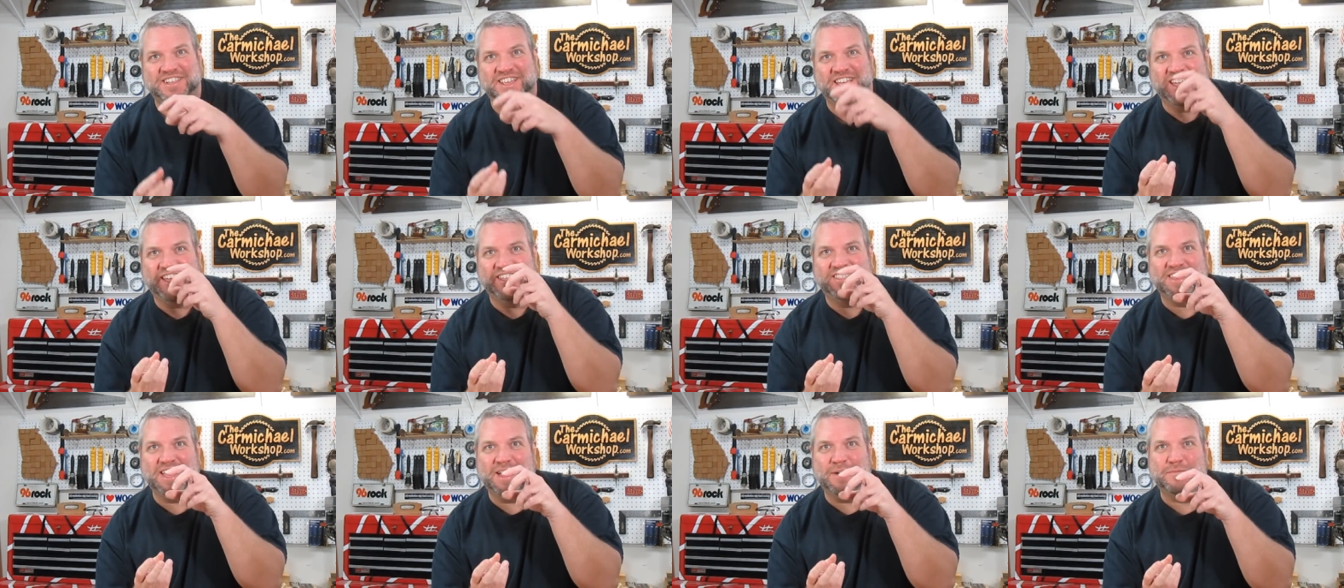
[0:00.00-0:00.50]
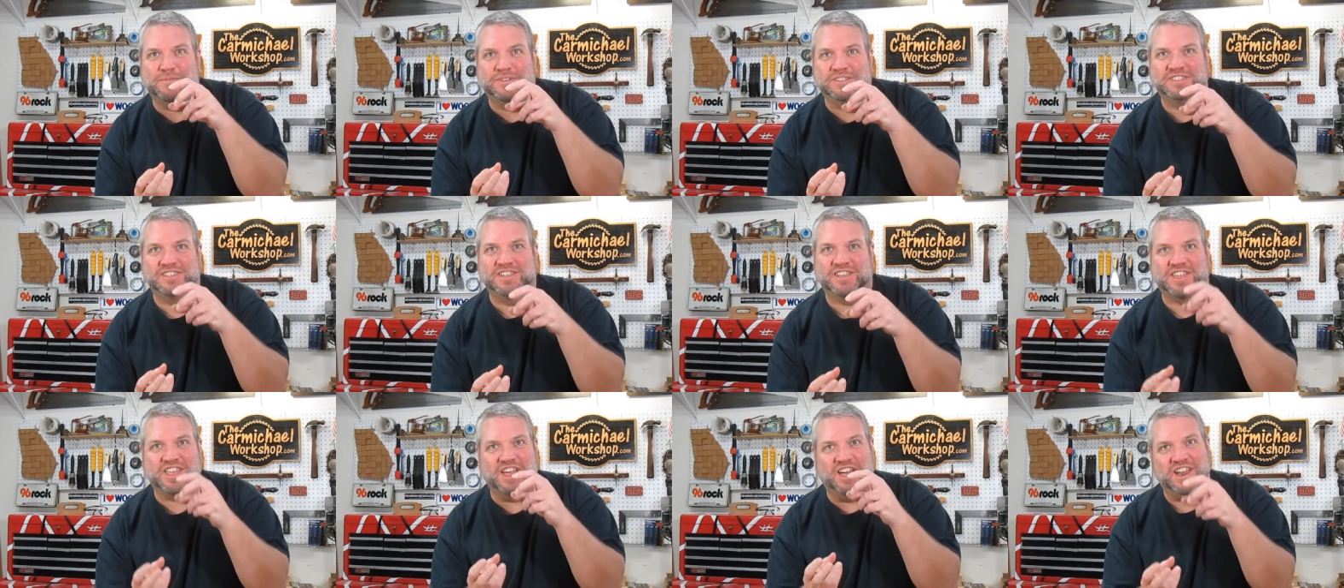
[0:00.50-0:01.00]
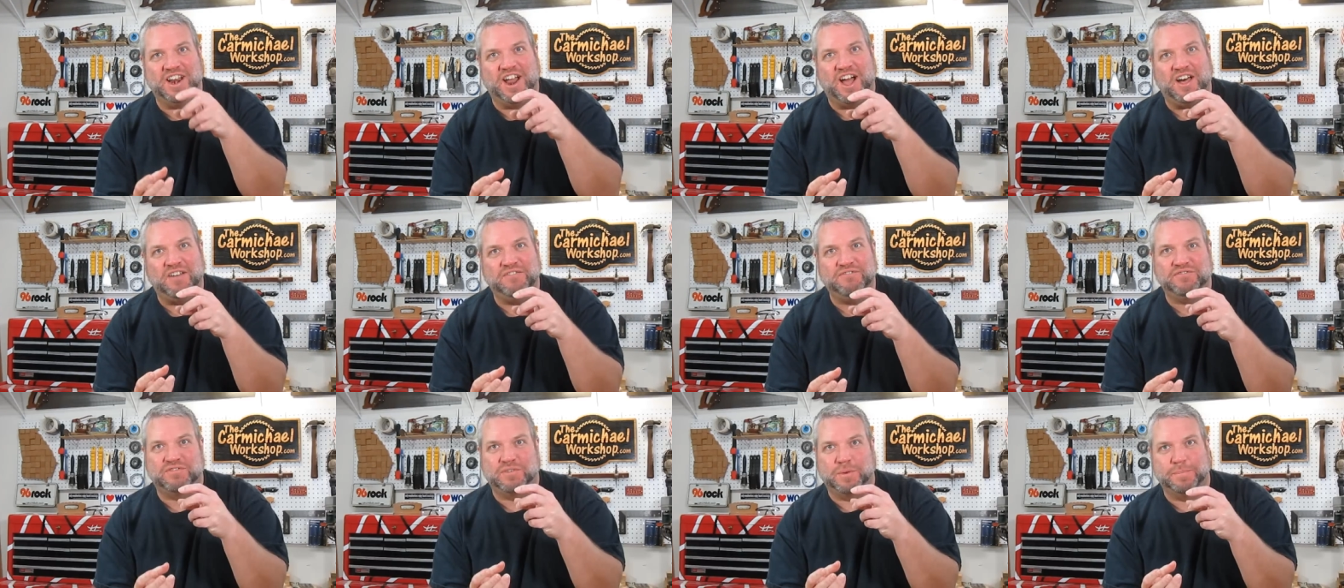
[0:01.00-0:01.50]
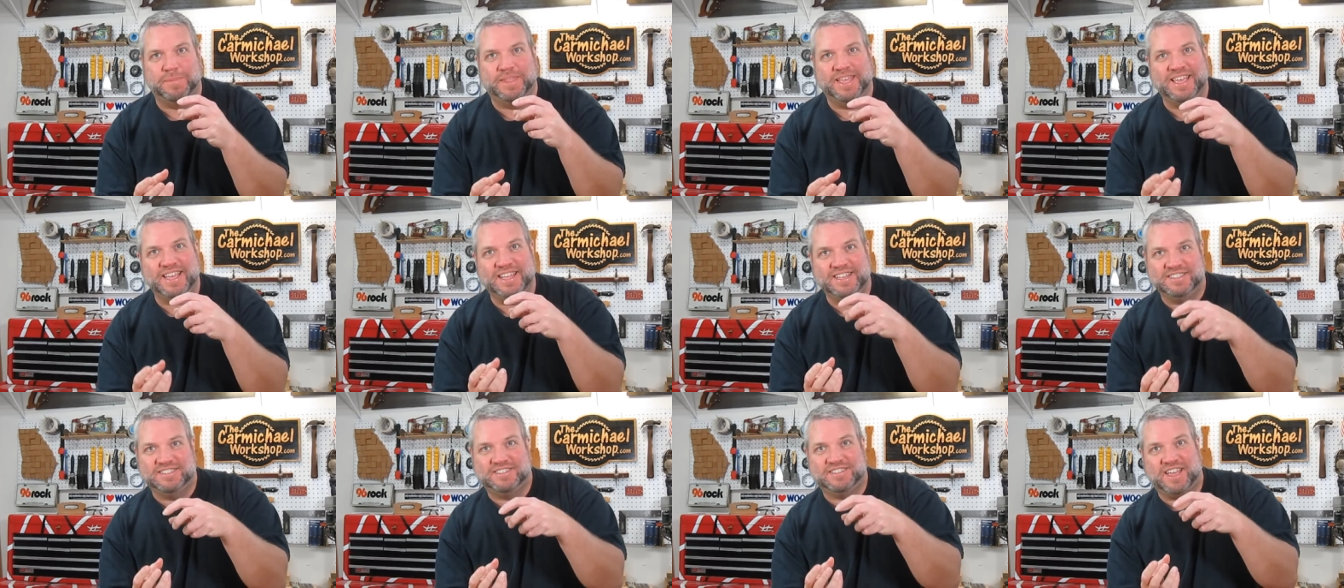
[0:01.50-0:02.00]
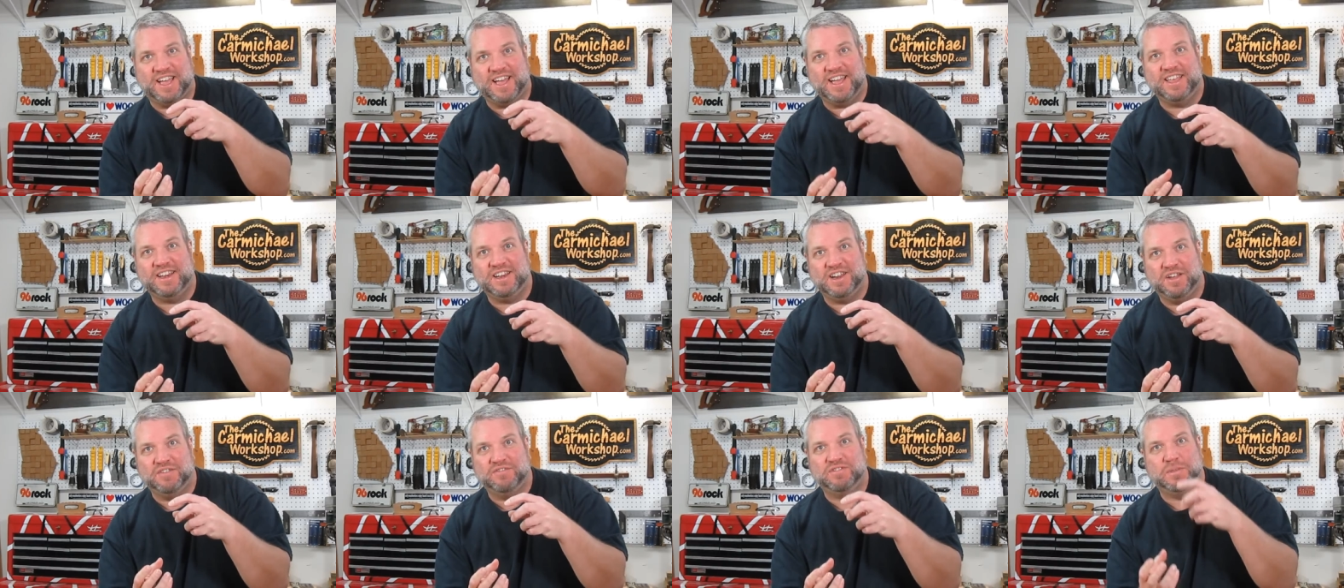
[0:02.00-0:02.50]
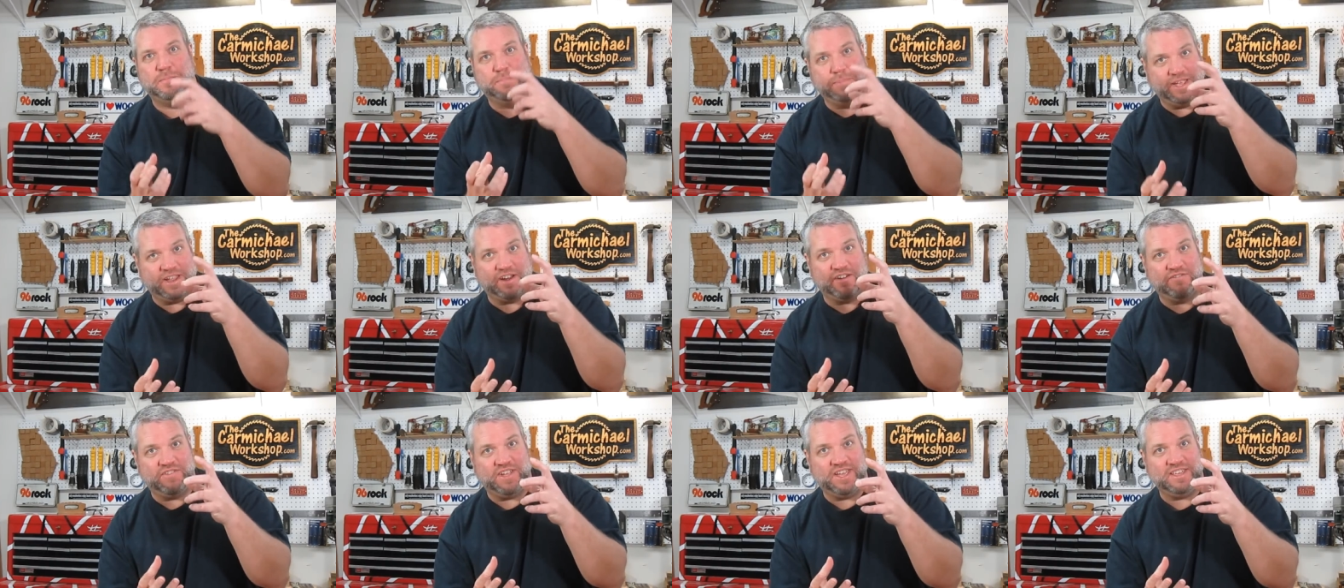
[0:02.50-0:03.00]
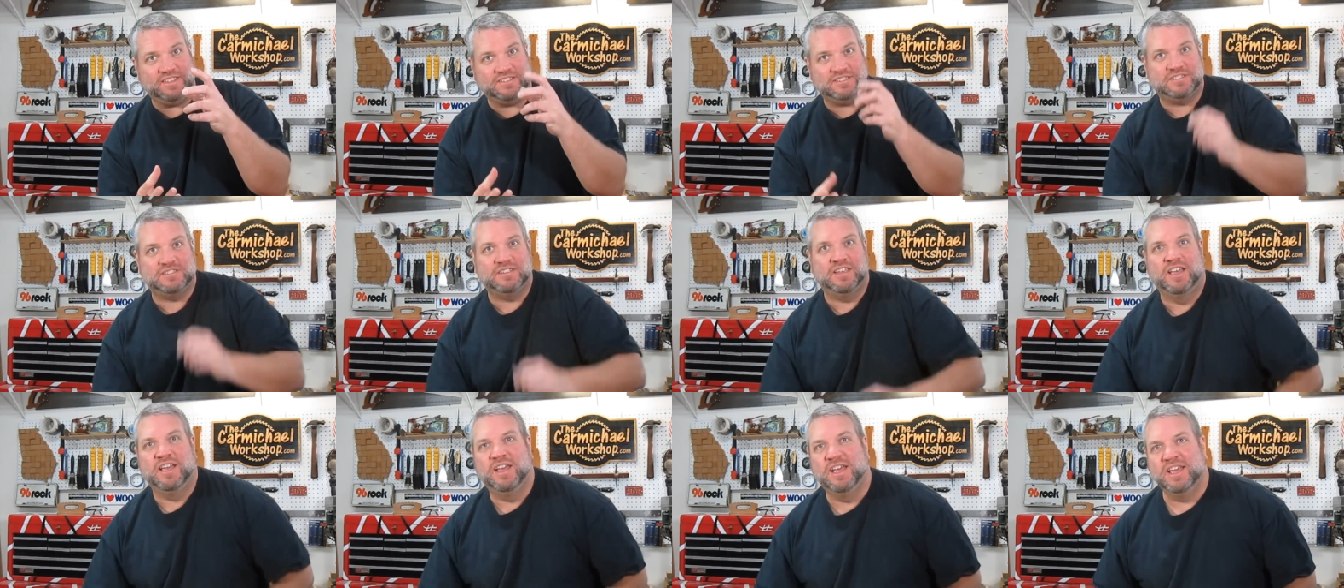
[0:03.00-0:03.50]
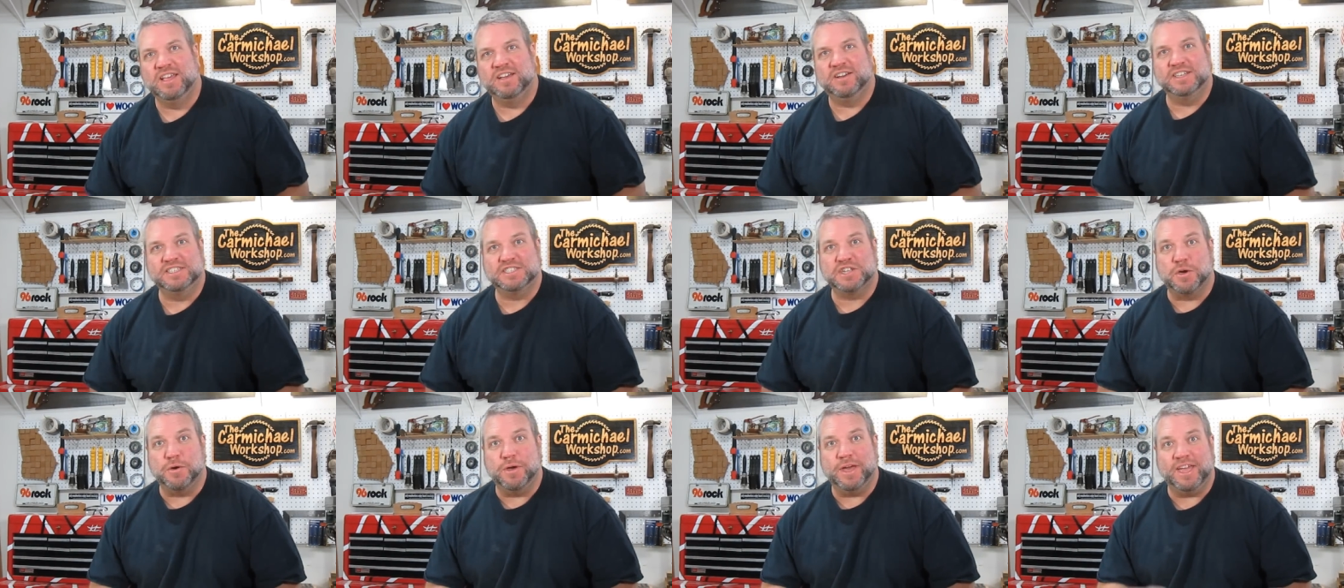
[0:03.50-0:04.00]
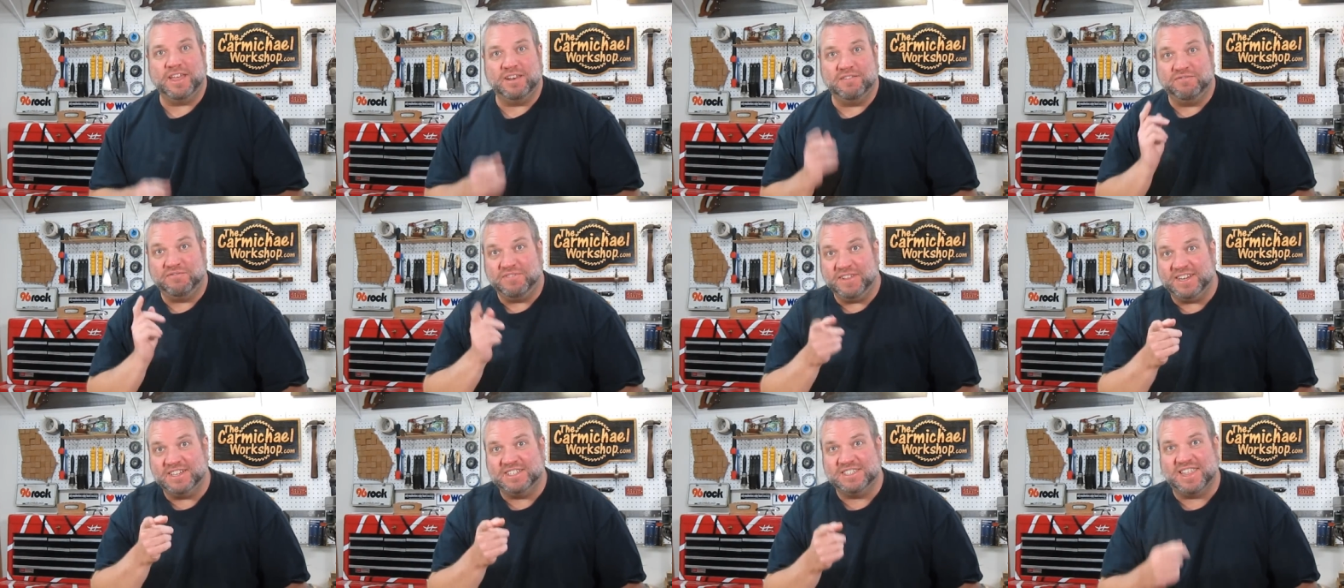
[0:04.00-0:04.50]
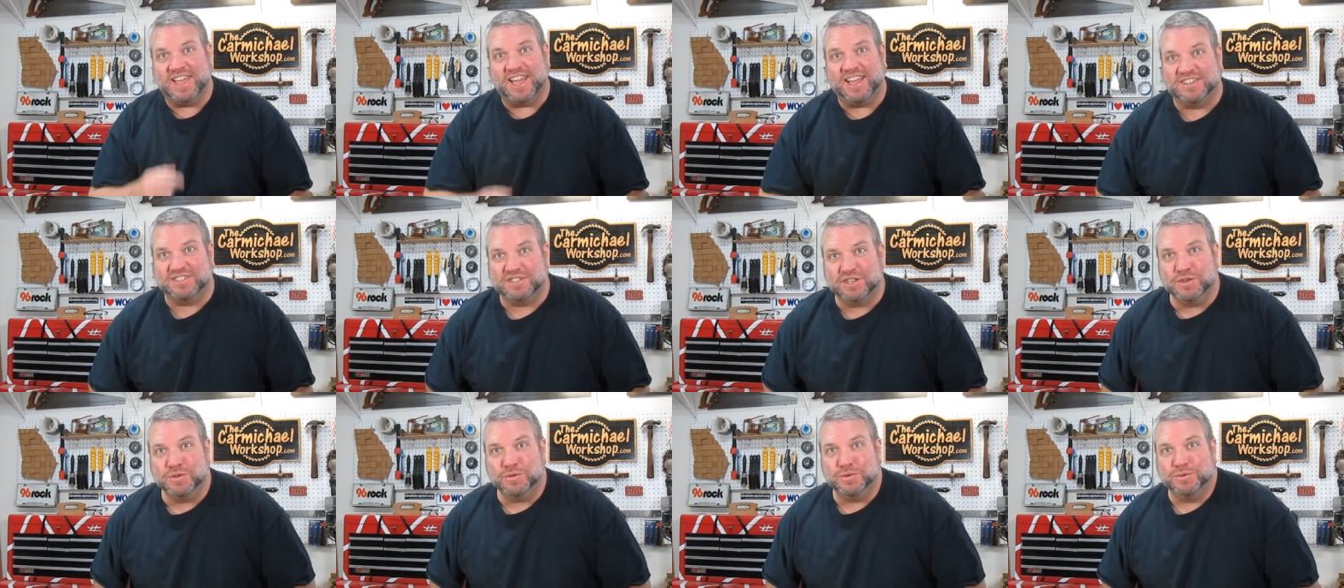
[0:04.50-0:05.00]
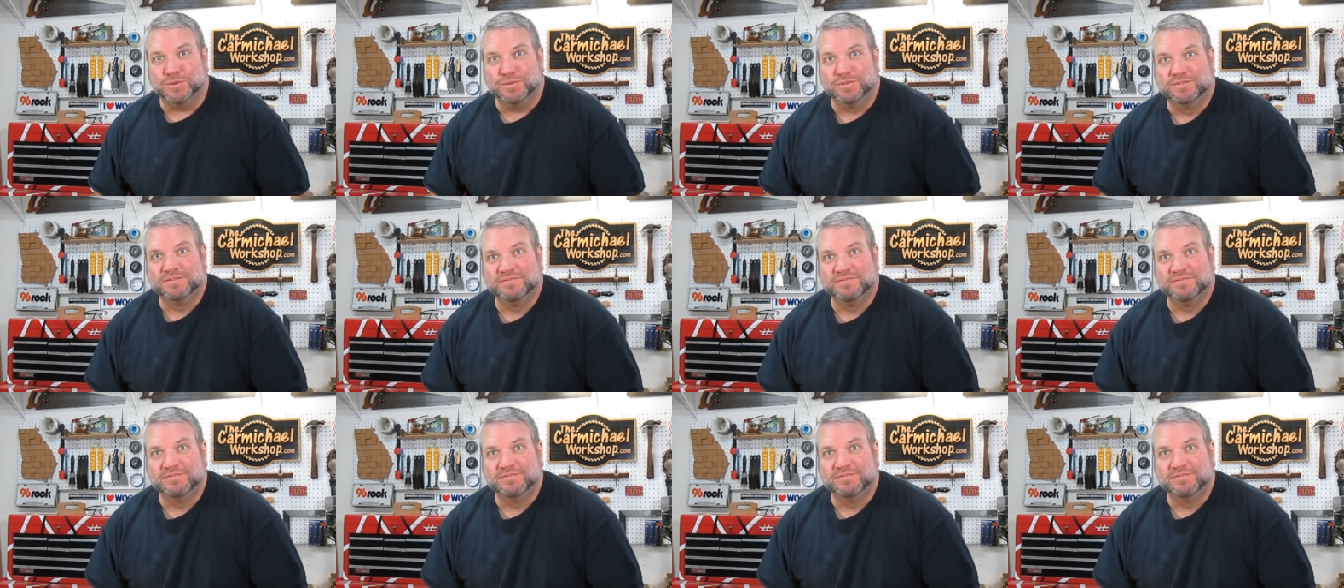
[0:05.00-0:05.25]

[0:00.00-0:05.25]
that was a cut off from the inside of the bigger vase? Let's go ahead and finish that too.